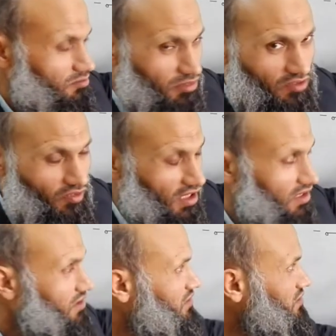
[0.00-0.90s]

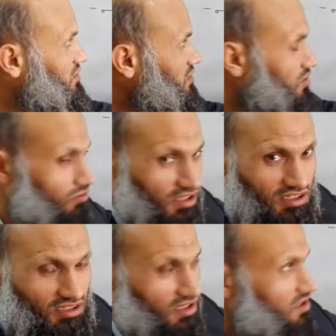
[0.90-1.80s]
simplify this
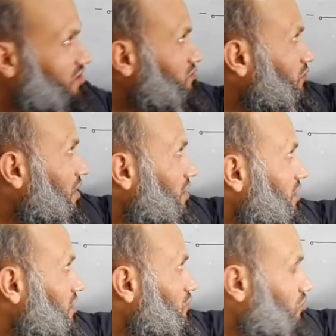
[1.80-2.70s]
equivalent circuit
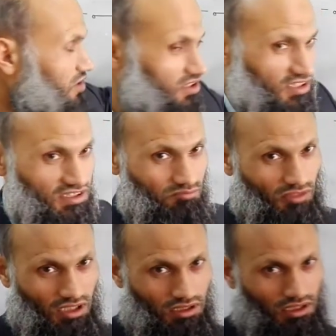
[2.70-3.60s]
by ignoring this
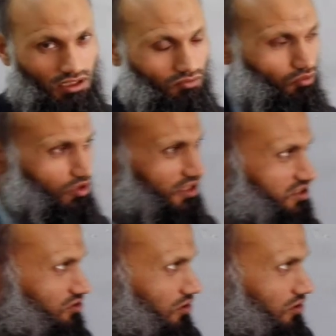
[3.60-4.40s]
small voltage